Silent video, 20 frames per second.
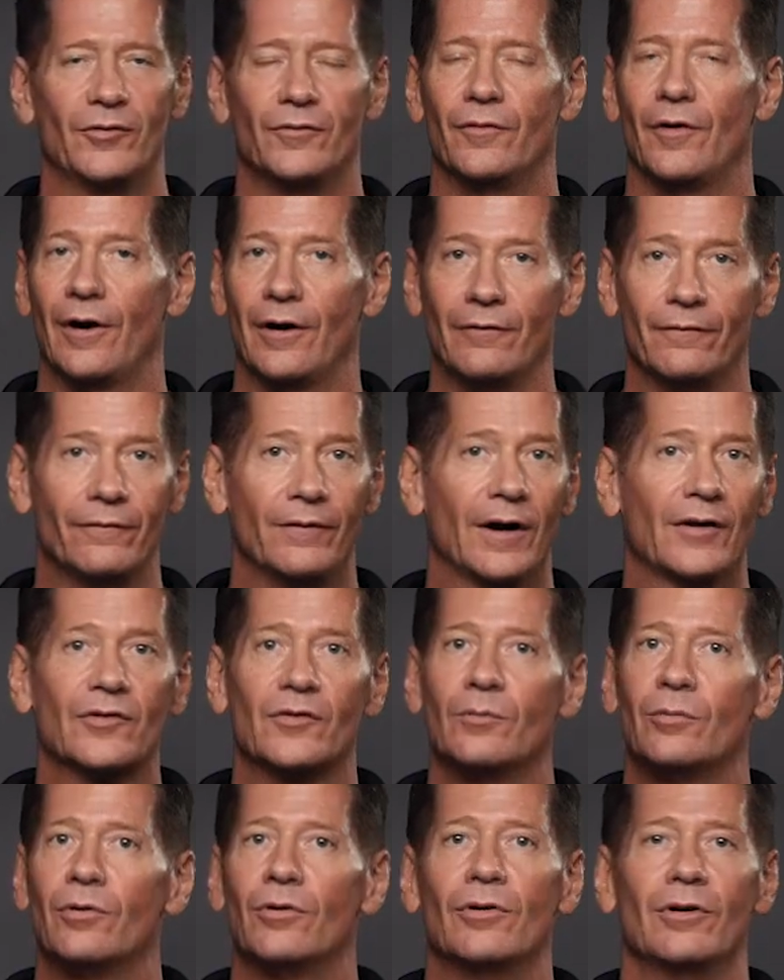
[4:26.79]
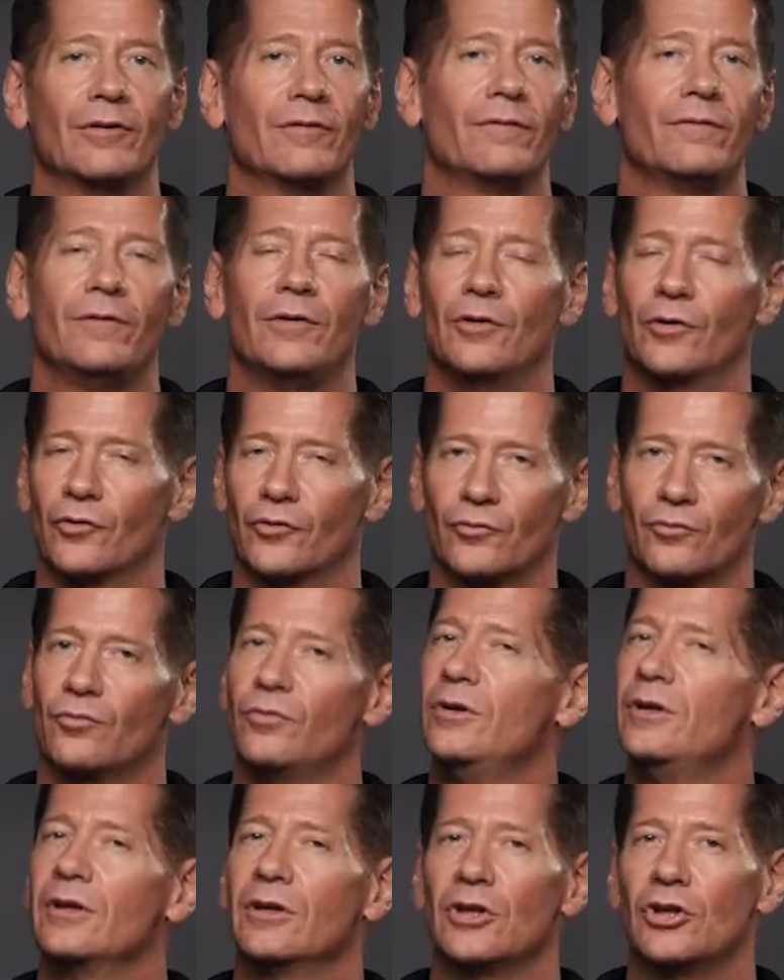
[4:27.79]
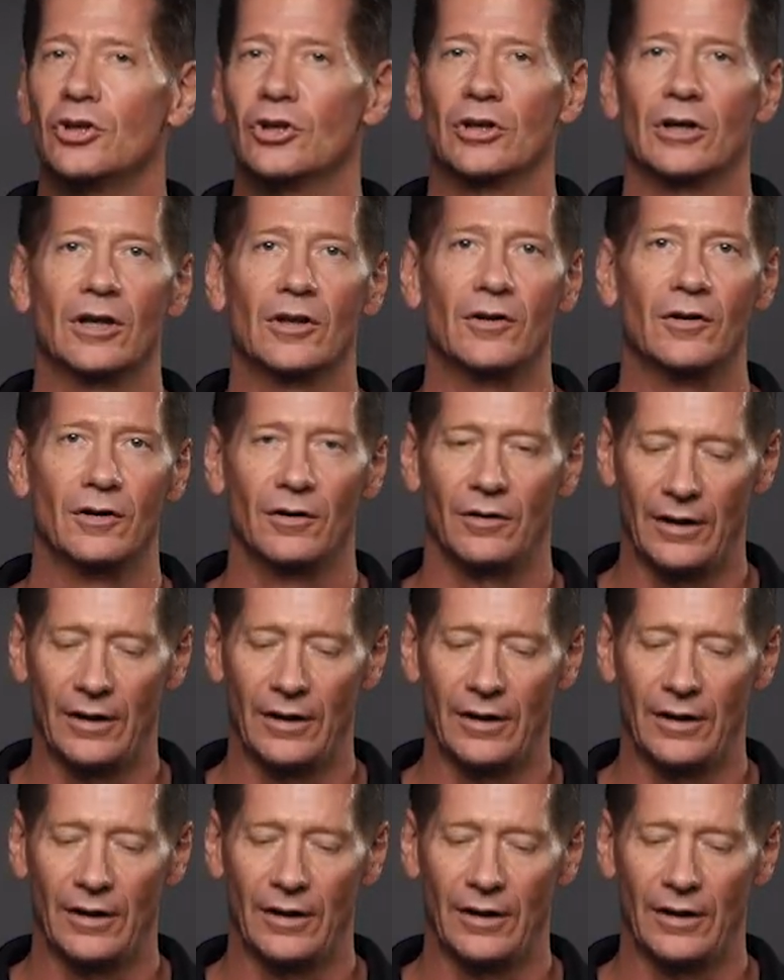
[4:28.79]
very flexible. It feels really good.